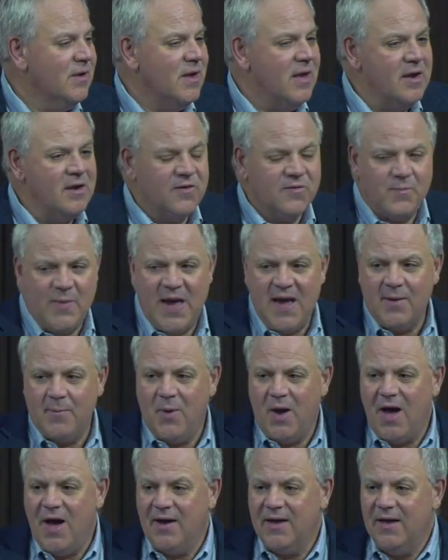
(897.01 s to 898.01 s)
in its back
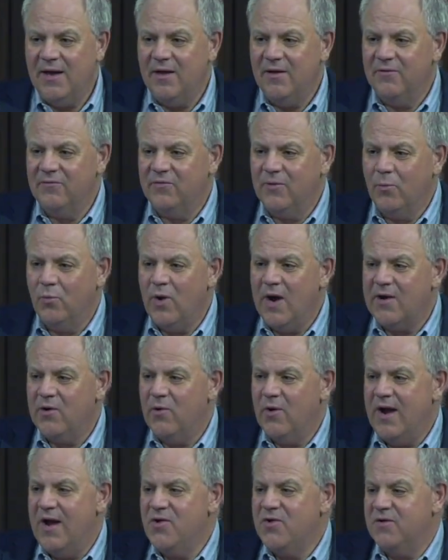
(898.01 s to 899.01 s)
pocket from
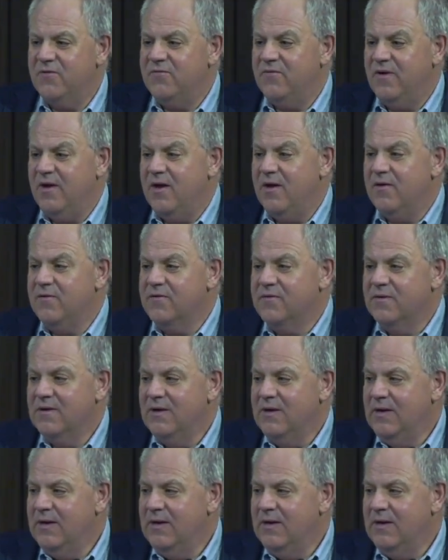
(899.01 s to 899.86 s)
recreation fees.